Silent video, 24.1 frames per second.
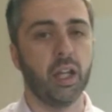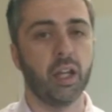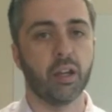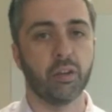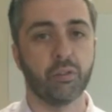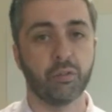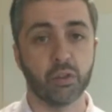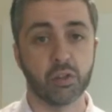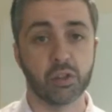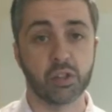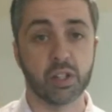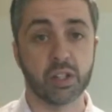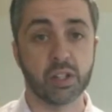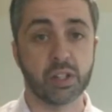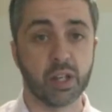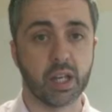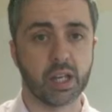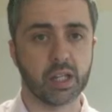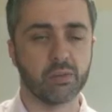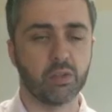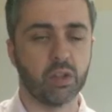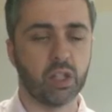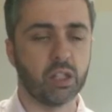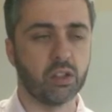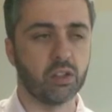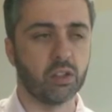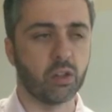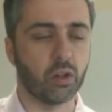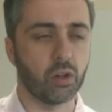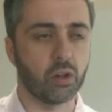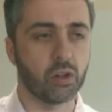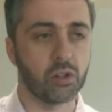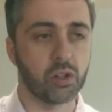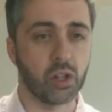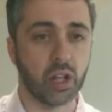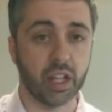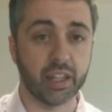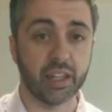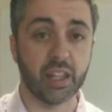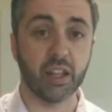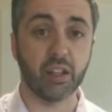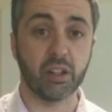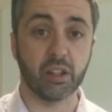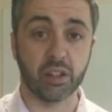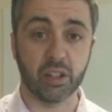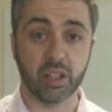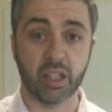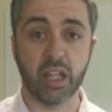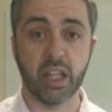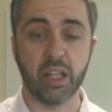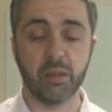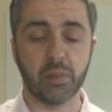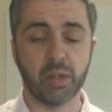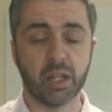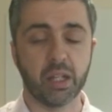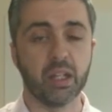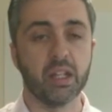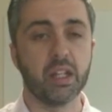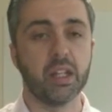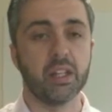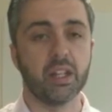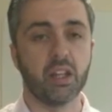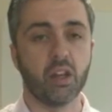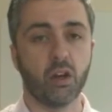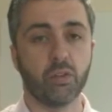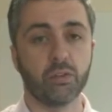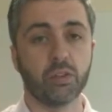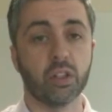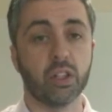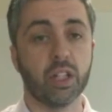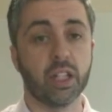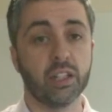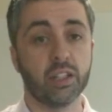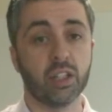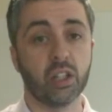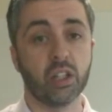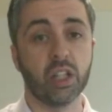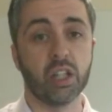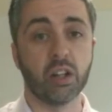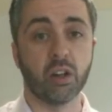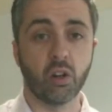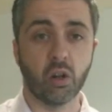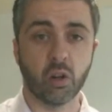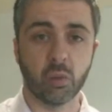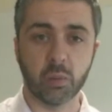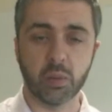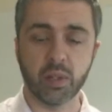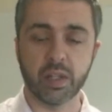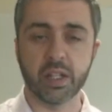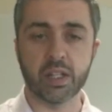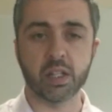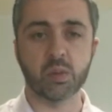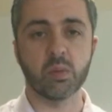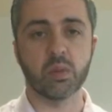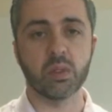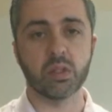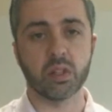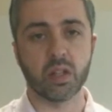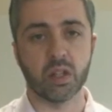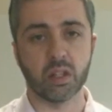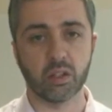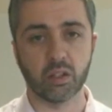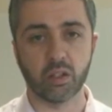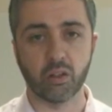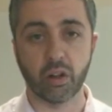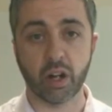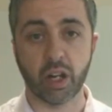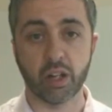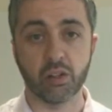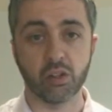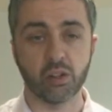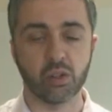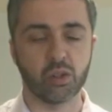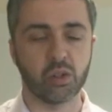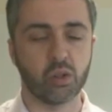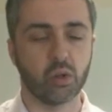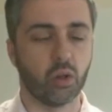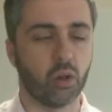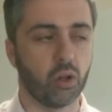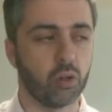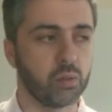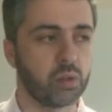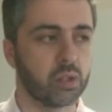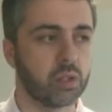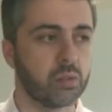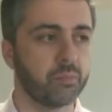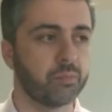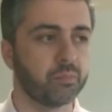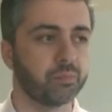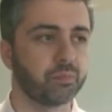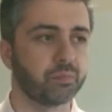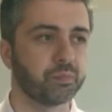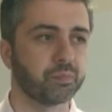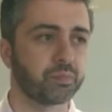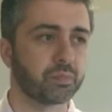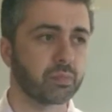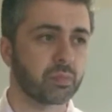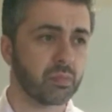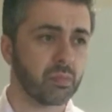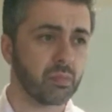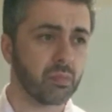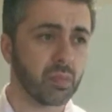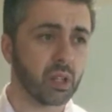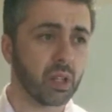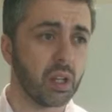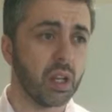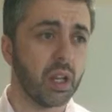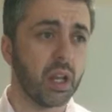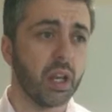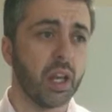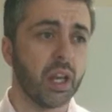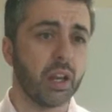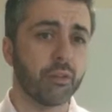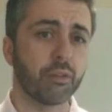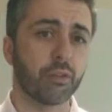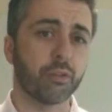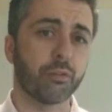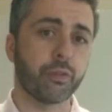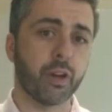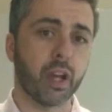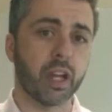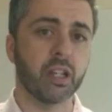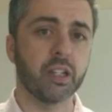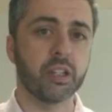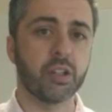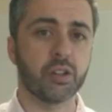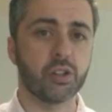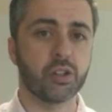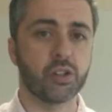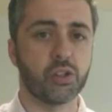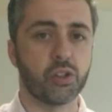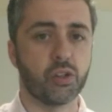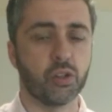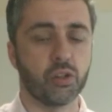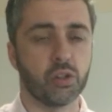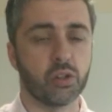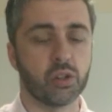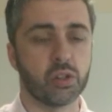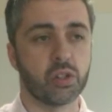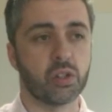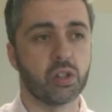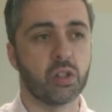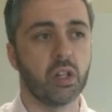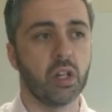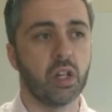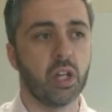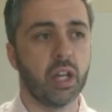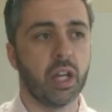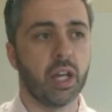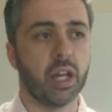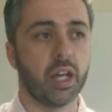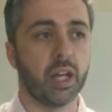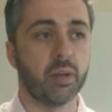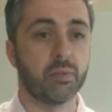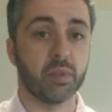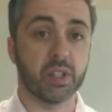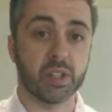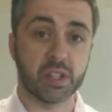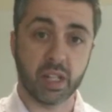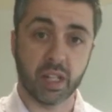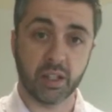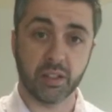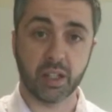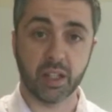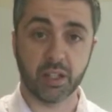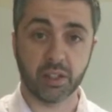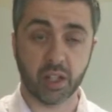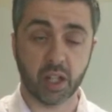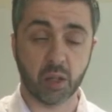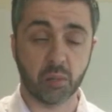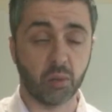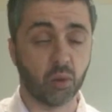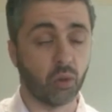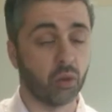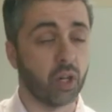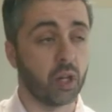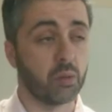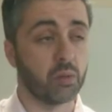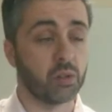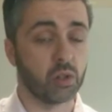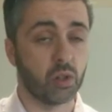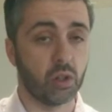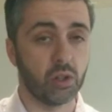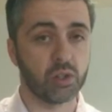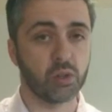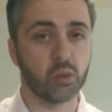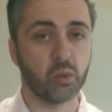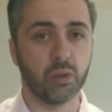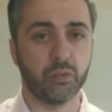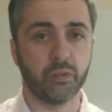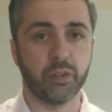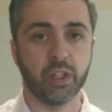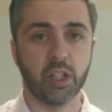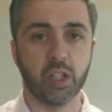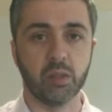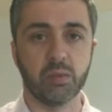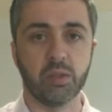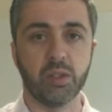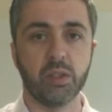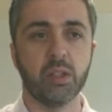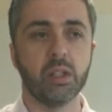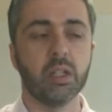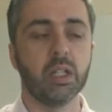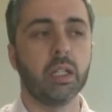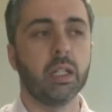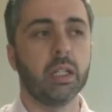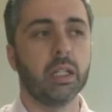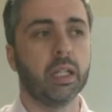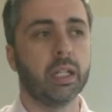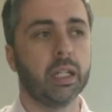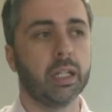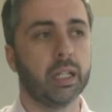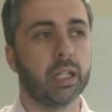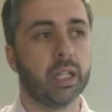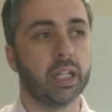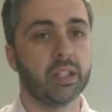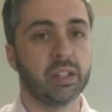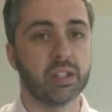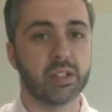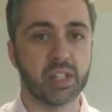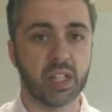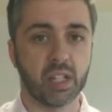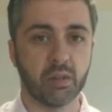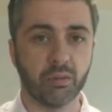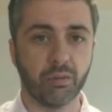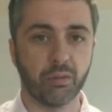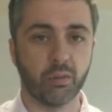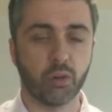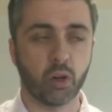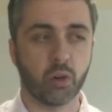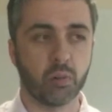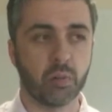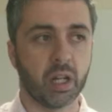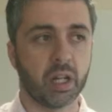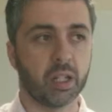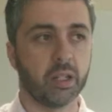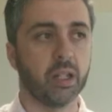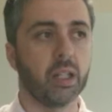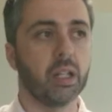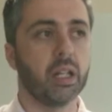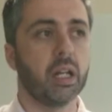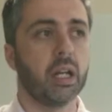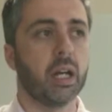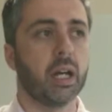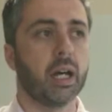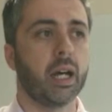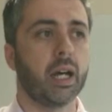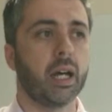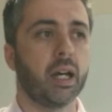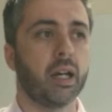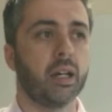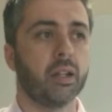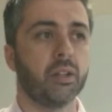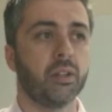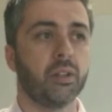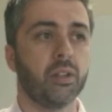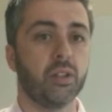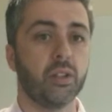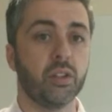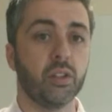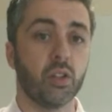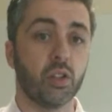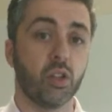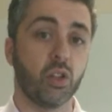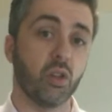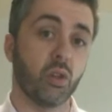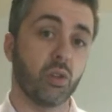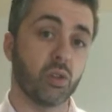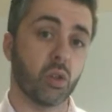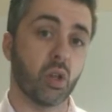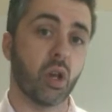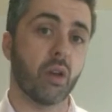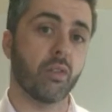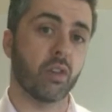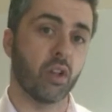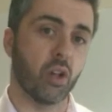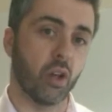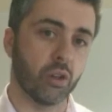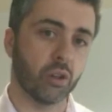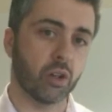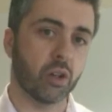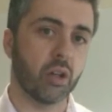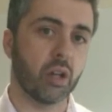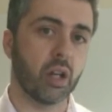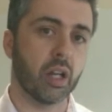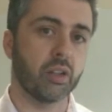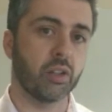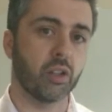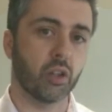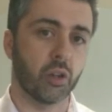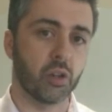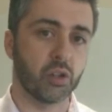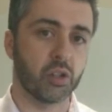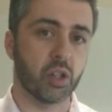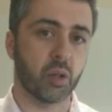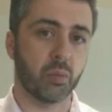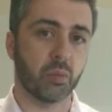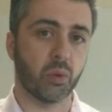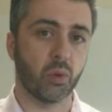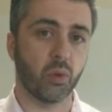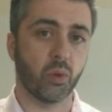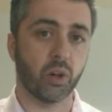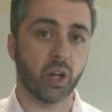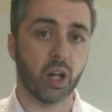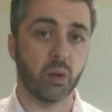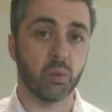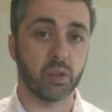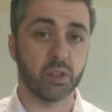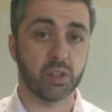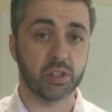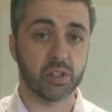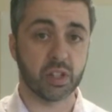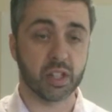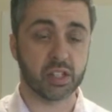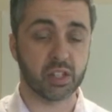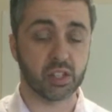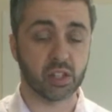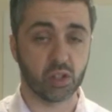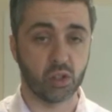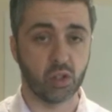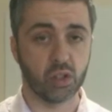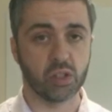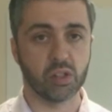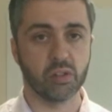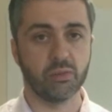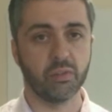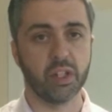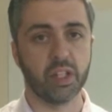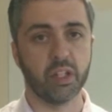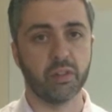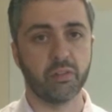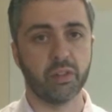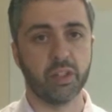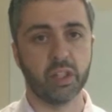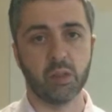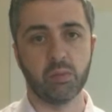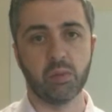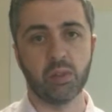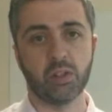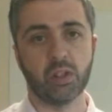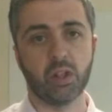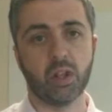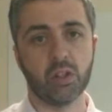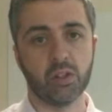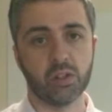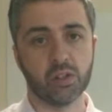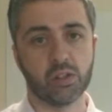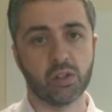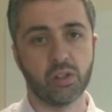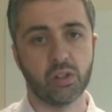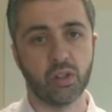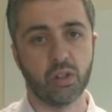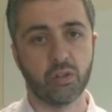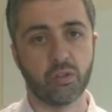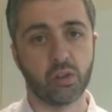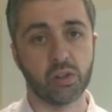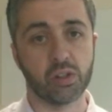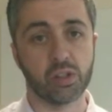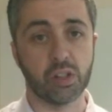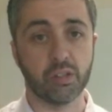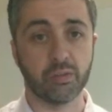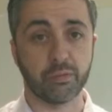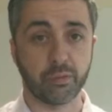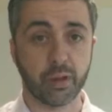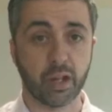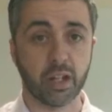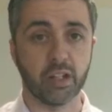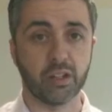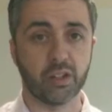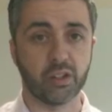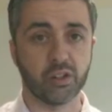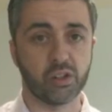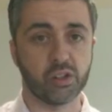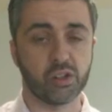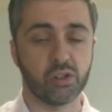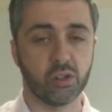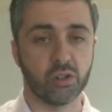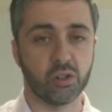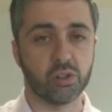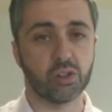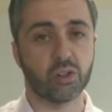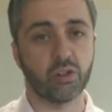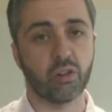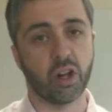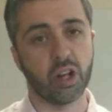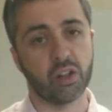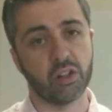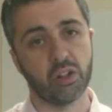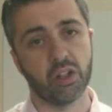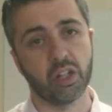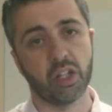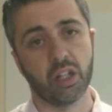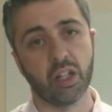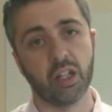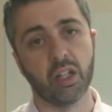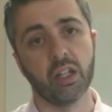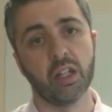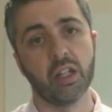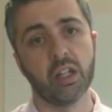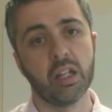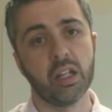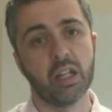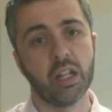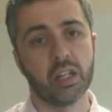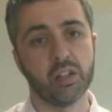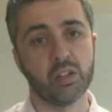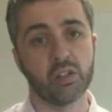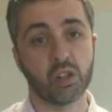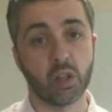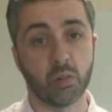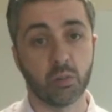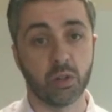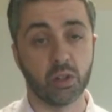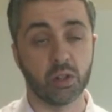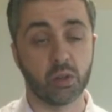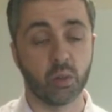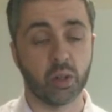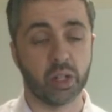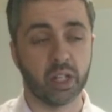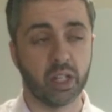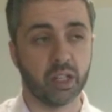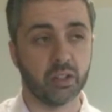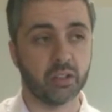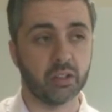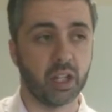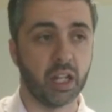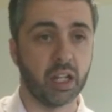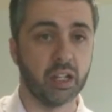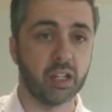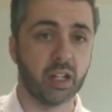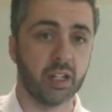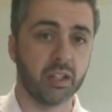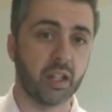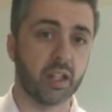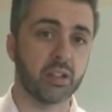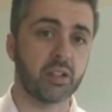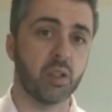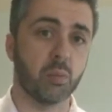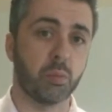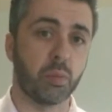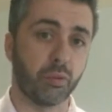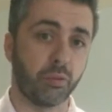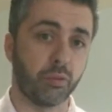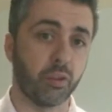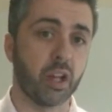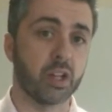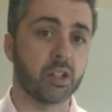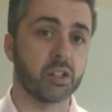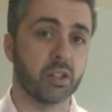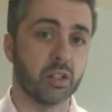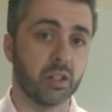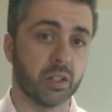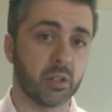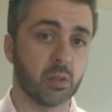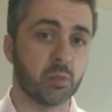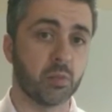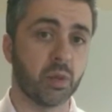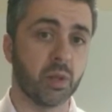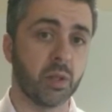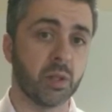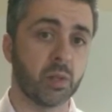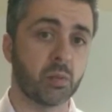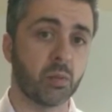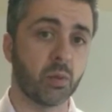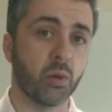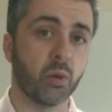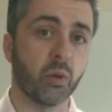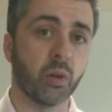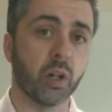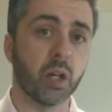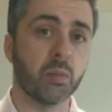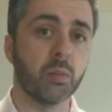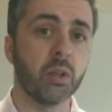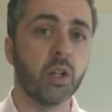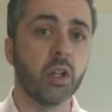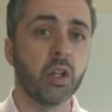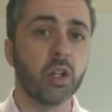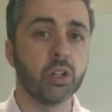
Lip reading: for successful interns. And they often lead to year-long placements and graduate jobs. For final year students, the Santander program is also available in the same format, and you also have another internship program which is exclusively available to Ulster University final year students graduating in summer 2018, and that's the Professional Experience program.